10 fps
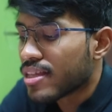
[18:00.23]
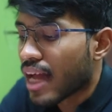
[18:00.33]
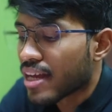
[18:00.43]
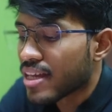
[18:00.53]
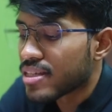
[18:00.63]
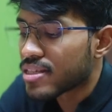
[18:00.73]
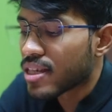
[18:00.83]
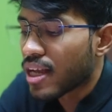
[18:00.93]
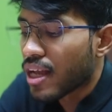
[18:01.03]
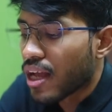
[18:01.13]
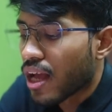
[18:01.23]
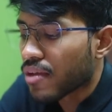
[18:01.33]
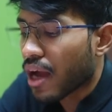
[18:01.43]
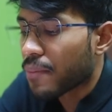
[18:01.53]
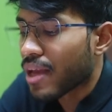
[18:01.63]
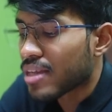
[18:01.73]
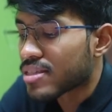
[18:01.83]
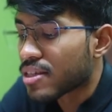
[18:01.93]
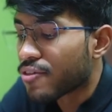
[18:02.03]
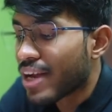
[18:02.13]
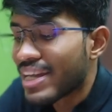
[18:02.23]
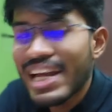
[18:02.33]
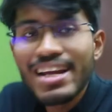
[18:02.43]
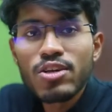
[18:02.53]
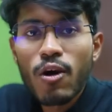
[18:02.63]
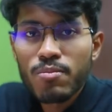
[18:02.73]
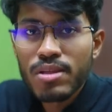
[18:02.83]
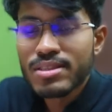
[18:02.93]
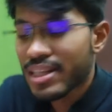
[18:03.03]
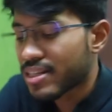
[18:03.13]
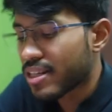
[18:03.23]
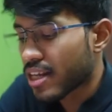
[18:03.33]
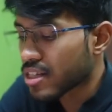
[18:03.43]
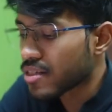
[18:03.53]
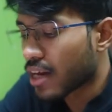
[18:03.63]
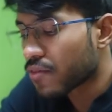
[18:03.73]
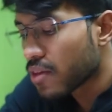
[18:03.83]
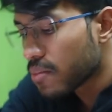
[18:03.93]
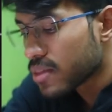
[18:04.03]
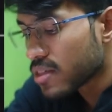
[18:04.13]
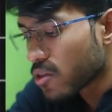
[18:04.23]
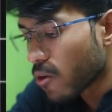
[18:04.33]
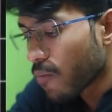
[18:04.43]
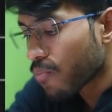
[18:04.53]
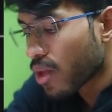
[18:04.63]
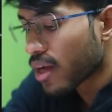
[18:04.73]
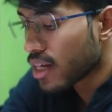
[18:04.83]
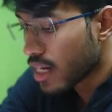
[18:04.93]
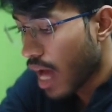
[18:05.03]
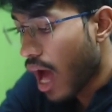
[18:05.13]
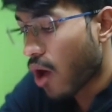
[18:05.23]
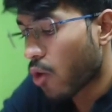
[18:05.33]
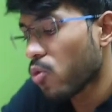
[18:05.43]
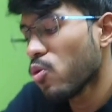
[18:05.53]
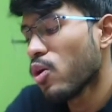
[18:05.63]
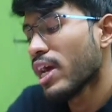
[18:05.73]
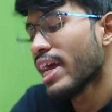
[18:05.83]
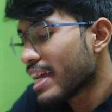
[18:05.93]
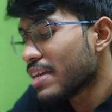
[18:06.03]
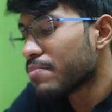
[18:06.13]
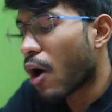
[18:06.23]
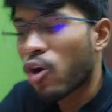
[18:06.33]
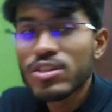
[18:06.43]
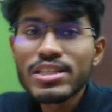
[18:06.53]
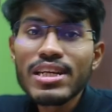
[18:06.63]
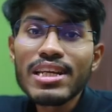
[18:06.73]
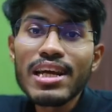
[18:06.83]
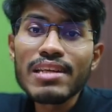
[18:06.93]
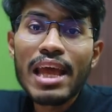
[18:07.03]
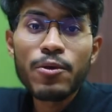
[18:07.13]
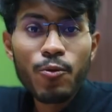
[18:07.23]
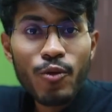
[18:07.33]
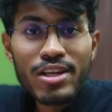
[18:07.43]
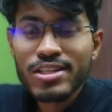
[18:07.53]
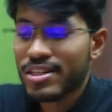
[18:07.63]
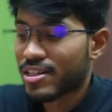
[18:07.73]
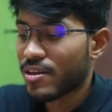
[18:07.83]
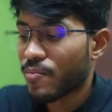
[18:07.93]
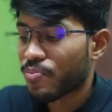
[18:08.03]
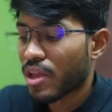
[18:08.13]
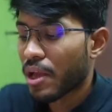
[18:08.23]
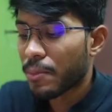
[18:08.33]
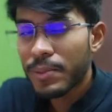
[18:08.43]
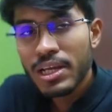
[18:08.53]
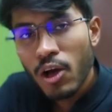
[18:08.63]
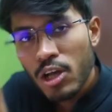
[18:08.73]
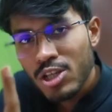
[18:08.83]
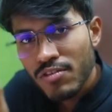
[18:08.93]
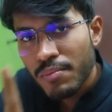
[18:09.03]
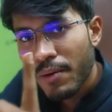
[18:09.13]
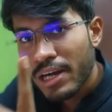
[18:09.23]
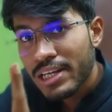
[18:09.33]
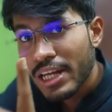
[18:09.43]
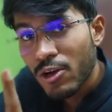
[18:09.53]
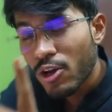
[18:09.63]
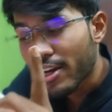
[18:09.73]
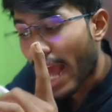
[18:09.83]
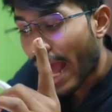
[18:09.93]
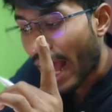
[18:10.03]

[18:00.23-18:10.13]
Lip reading: that is coming as the gradient of the z direction, that will be 0. Now, in boundary layer equation, because of a particular